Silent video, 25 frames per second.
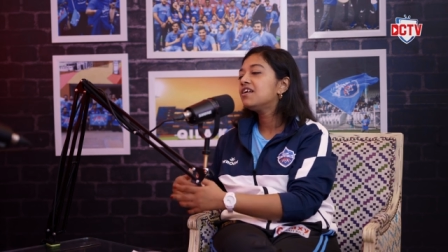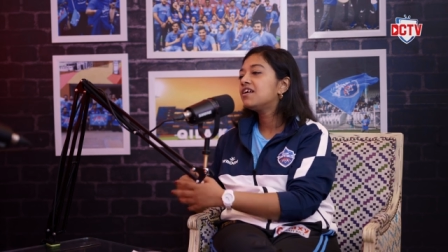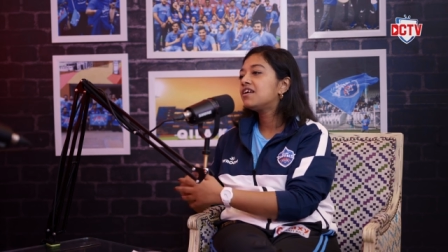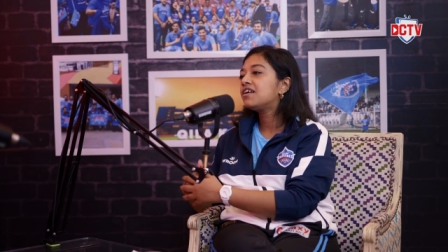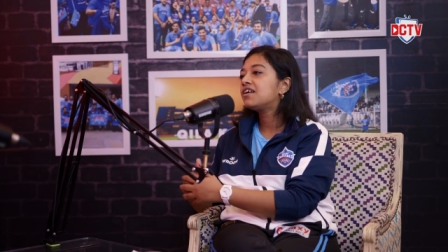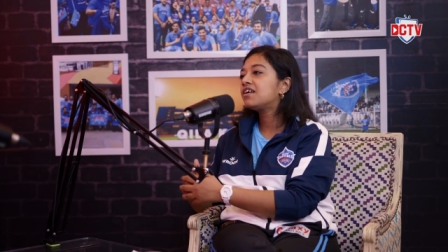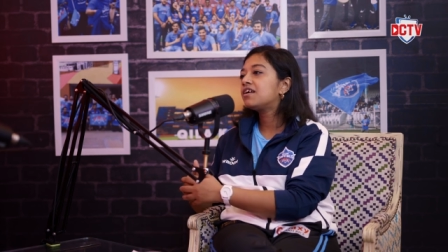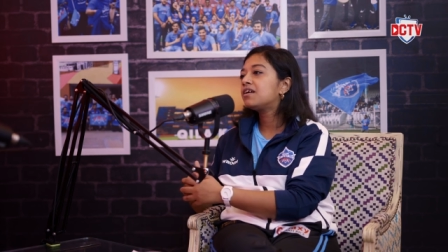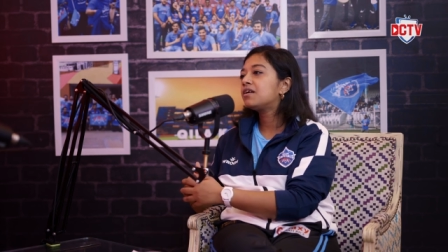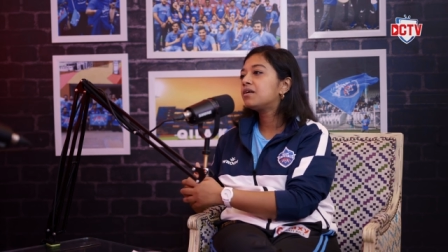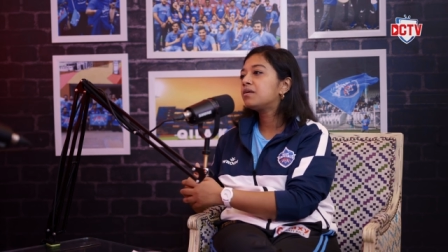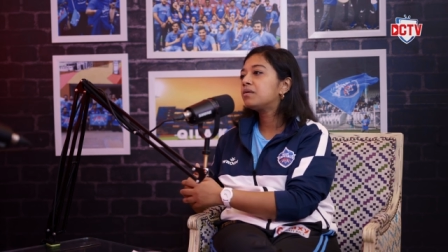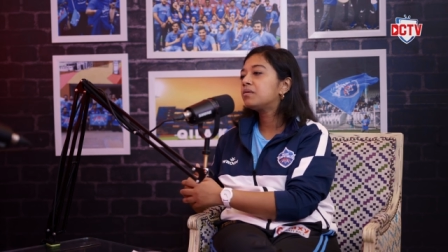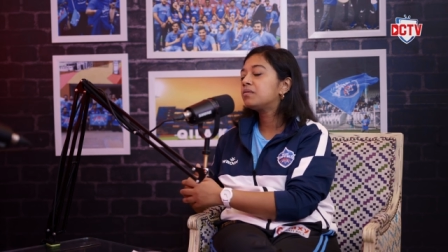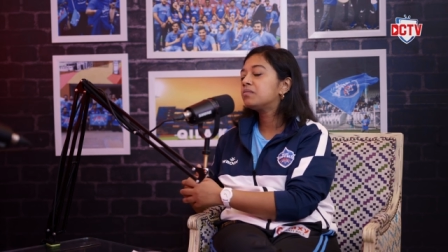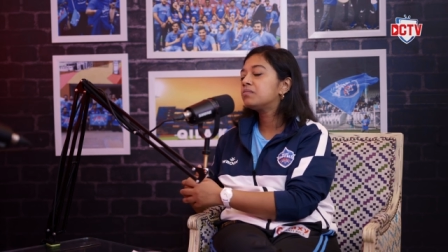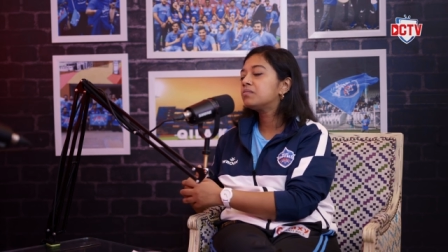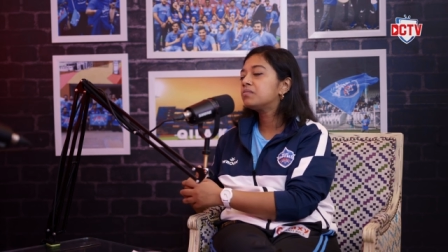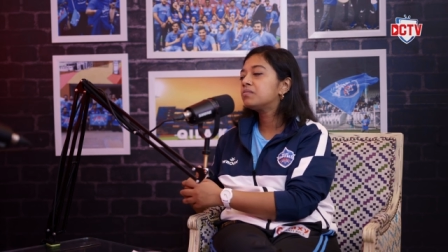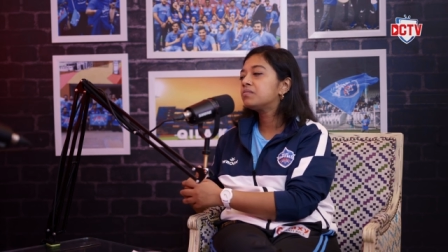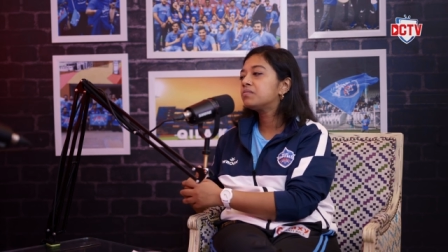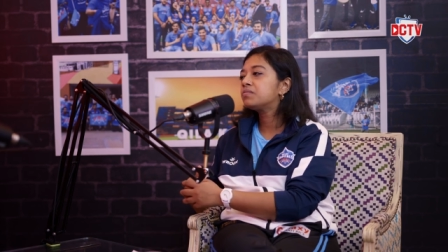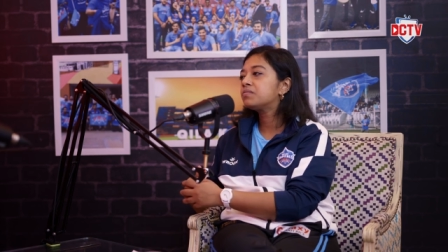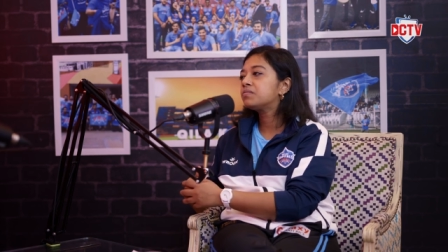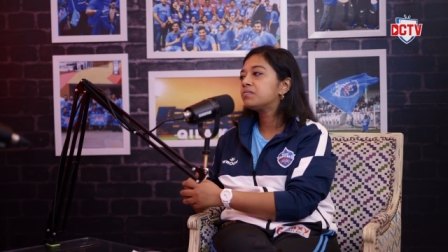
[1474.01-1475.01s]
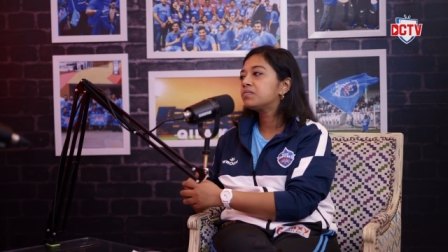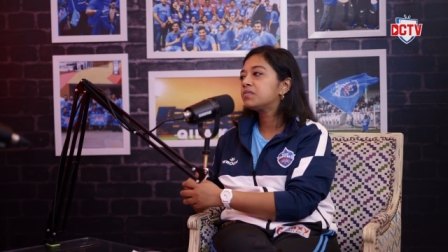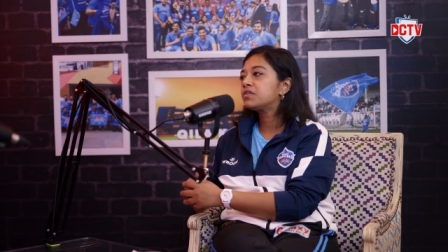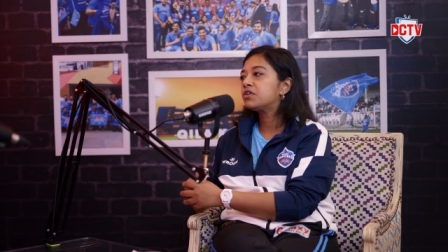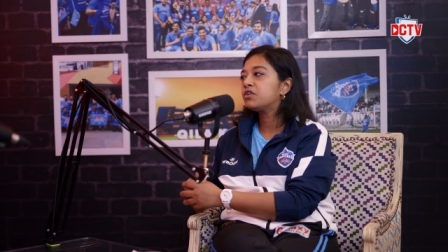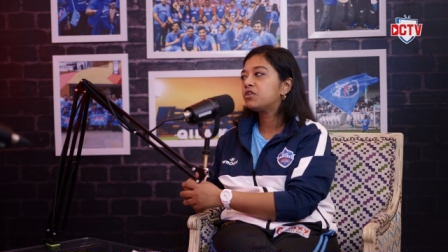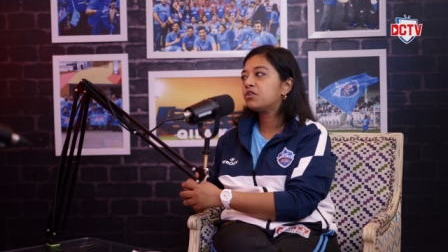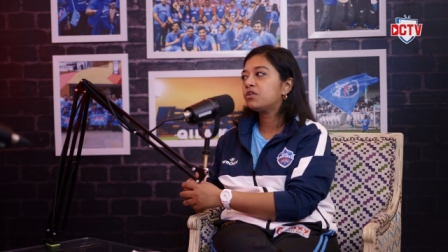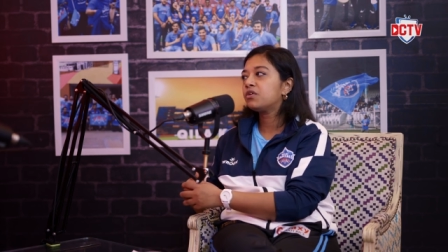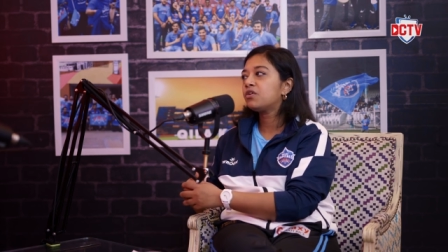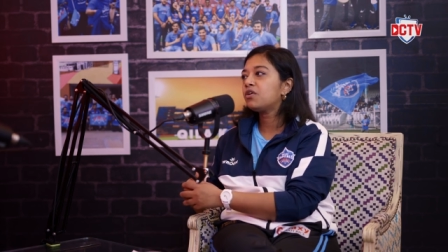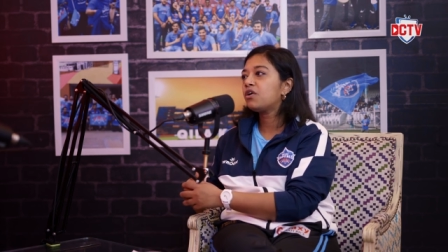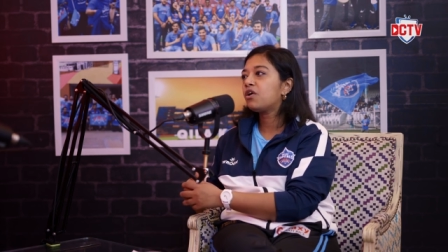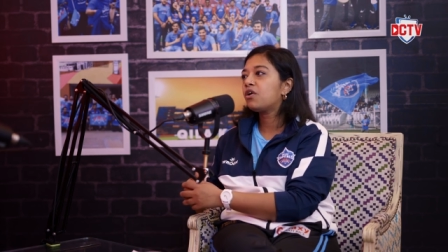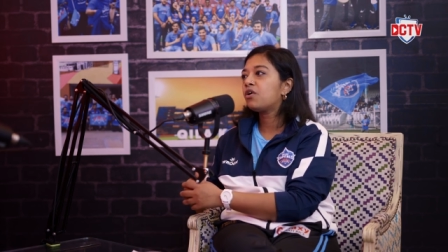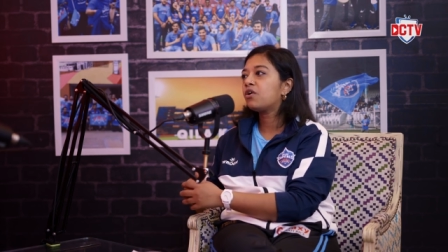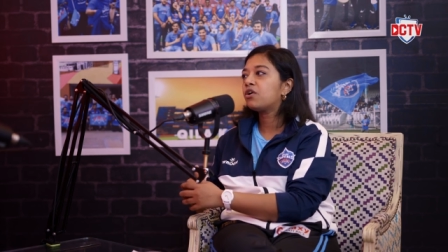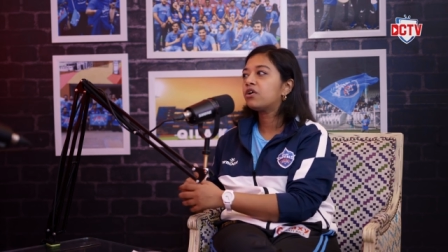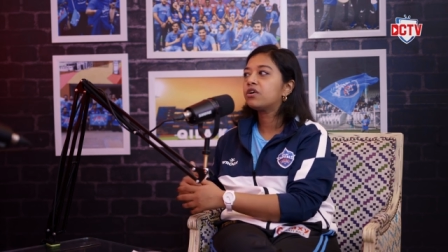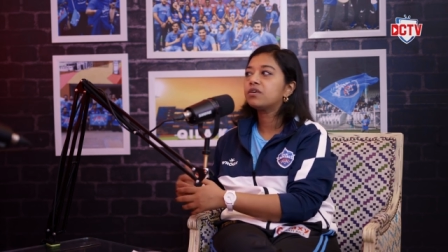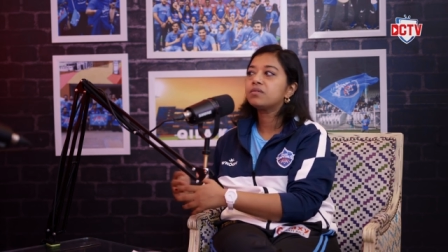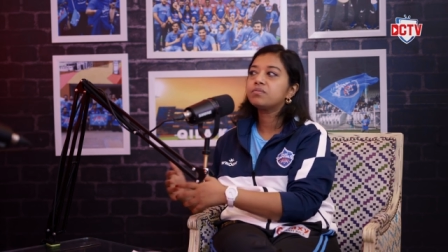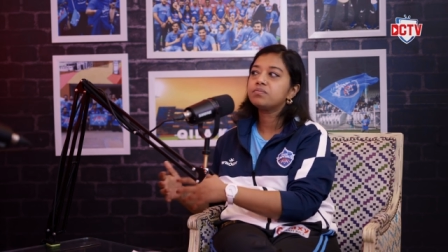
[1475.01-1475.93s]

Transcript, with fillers: um, you know, or